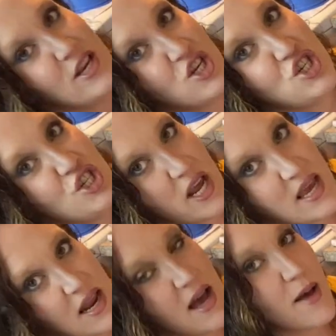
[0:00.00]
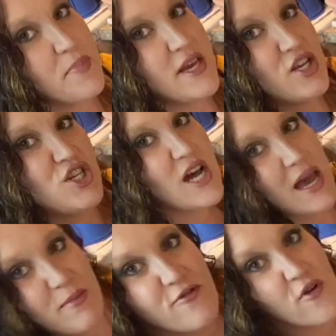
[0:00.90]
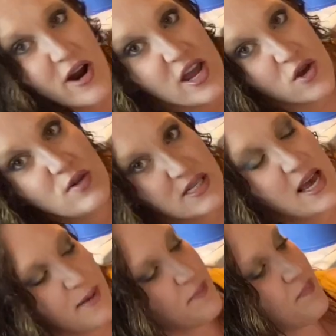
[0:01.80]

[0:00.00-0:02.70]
just shake it up each time before I use it.